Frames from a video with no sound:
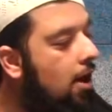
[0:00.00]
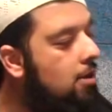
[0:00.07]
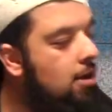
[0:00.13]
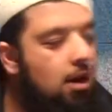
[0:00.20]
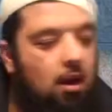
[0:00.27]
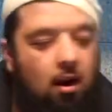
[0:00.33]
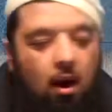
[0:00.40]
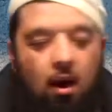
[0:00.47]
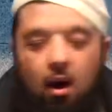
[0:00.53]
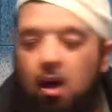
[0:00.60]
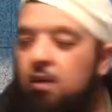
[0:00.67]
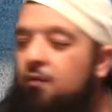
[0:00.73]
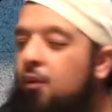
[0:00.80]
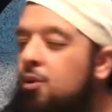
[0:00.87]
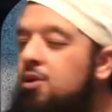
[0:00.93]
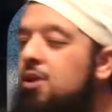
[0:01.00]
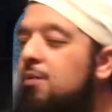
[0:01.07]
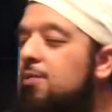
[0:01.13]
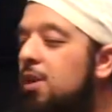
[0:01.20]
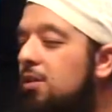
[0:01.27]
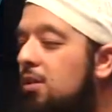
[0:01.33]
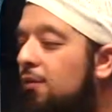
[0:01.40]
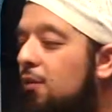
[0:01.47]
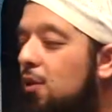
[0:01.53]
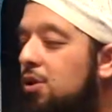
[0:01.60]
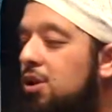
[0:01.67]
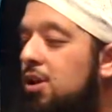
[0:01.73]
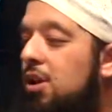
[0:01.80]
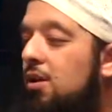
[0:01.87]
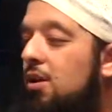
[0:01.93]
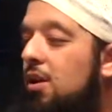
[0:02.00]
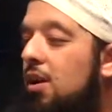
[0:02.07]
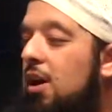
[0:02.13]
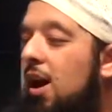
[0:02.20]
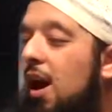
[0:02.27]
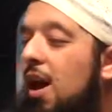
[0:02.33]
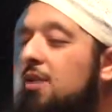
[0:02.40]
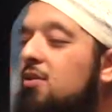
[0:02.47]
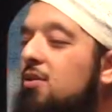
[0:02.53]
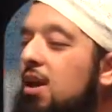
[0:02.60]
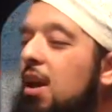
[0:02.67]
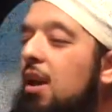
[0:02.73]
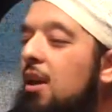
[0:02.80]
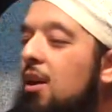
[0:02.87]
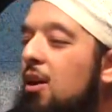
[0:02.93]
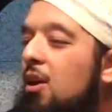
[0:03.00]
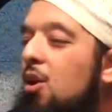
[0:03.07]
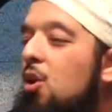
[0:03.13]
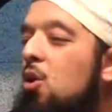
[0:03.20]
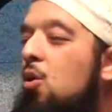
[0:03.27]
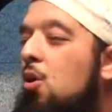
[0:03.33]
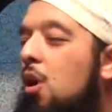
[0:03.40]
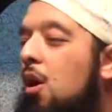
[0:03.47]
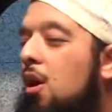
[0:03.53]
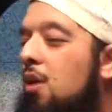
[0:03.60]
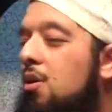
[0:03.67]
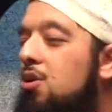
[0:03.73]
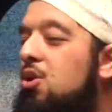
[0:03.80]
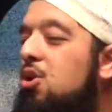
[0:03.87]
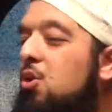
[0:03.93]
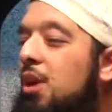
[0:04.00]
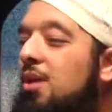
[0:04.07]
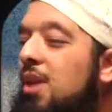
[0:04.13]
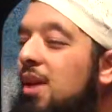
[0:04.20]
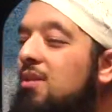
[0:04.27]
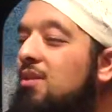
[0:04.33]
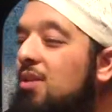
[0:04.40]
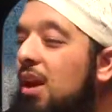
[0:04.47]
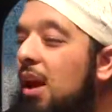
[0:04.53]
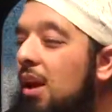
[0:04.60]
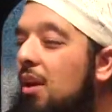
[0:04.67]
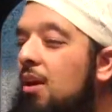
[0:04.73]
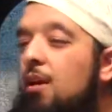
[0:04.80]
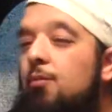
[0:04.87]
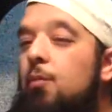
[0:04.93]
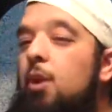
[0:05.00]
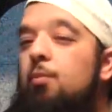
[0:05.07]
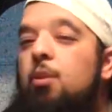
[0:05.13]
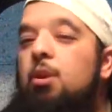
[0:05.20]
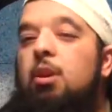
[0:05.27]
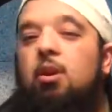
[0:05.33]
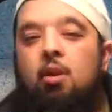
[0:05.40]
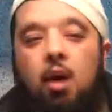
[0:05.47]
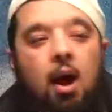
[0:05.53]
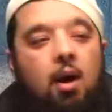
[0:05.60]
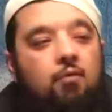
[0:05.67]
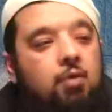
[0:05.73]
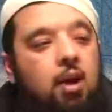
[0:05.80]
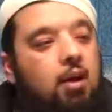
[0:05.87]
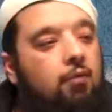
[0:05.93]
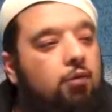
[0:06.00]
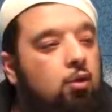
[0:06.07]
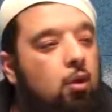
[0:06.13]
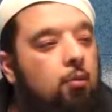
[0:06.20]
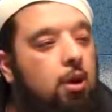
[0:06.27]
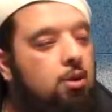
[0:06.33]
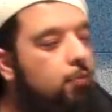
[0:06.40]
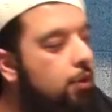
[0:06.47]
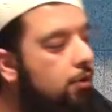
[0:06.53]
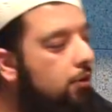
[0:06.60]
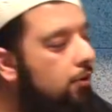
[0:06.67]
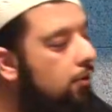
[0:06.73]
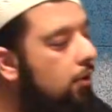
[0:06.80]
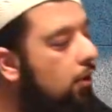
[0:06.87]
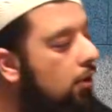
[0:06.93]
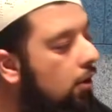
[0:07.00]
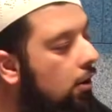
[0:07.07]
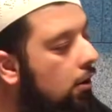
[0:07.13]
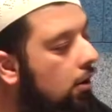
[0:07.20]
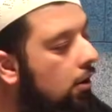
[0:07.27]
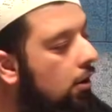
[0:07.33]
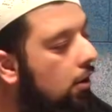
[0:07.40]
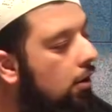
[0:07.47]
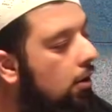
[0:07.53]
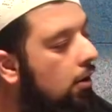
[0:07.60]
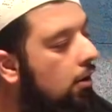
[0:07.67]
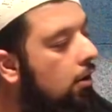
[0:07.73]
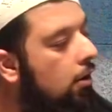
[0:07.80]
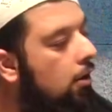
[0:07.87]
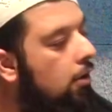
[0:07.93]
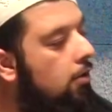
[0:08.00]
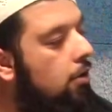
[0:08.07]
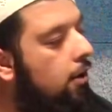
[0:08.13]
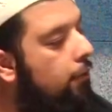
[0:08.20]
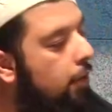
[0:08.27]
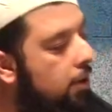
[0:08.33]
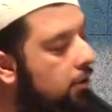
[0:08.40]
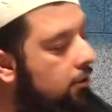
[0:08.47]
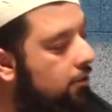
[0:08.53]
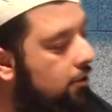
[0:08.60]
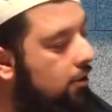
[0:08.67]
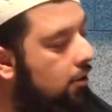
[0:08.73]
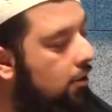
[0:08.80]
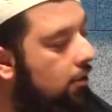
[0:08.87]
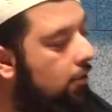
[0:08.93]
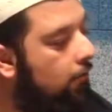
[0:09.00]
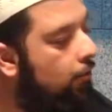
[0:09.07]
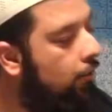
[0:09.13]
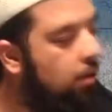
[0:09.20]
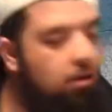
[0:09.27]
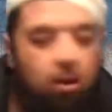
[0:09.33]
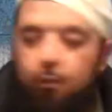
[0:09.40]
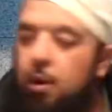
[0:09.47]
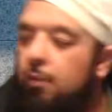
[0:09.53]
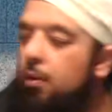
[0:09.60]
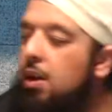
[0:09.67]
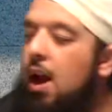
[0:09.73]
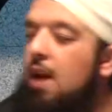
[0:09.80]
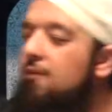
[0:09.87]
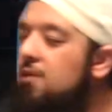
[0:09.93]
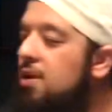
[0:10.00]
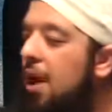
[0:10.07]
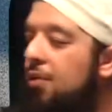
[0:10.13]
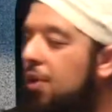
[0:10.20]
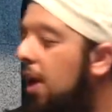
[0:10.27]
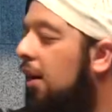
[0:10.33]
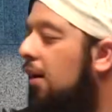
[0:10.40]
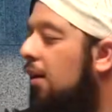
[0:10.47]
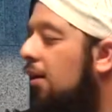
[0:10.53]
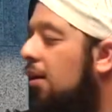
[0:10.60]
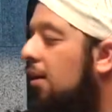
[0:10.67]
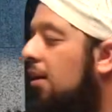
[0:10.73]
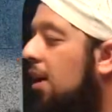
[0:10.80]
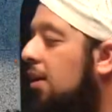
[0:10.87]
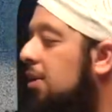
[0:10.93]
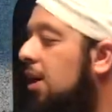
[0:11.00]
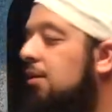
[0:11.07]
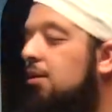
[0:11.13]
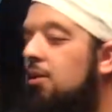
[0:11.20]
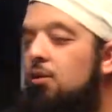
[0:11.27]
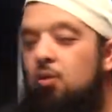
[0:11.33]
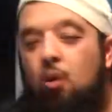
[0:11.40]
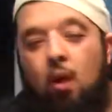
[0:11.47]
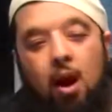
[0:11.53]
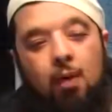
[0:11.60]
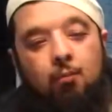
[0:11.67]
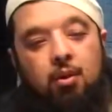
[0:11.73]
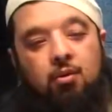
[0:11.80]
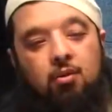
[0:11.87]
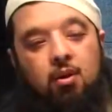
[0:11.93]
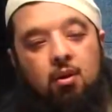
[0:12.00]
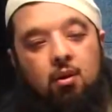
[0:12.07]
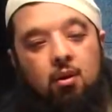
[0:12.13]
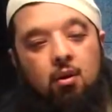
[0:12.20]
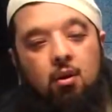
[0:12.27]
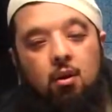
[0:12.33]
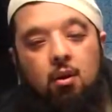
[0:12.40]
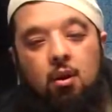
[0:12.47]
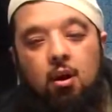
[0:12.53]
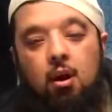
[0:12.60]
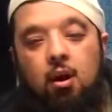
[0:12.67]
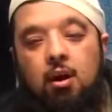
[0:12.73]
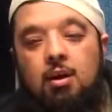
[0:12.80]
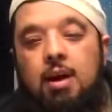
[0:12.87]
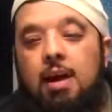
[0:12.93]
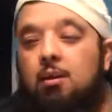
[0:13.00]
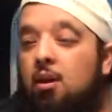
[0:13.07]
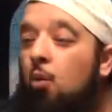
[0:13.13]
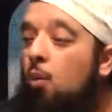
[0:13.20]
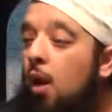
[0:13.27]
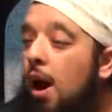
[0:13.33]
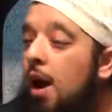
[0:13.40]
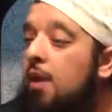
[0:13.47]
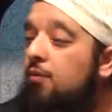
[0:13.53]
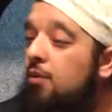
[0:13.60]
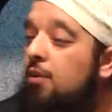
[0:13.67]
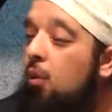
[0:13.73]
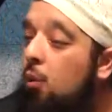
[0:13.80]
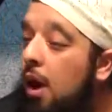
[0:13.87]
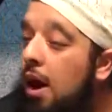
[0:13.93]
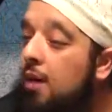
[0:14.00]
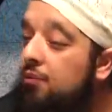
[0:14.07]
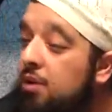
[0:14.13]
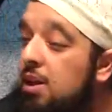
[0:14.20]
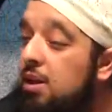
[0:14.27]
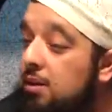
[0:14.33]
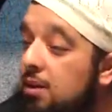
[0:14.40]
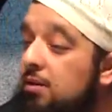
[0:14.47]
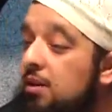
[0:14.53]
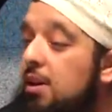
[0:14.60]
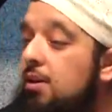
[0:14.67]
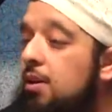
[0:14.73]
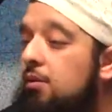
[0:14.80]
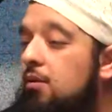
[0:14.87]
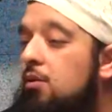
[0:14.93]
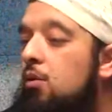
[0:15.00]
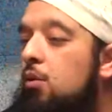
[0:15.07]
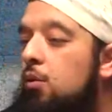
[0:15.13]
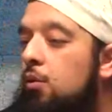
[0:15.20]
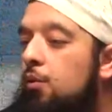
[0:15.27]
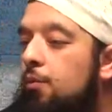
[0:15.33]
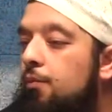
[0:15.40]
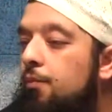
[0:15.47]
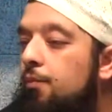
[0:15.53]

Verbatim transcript: and the unfortunate meet the fortunate, and see who you can then see people there have they have so much, but they're still they're bitter still. They're people that have nothing, and yet they're so happy still. Let the wives, the wives need to see this too.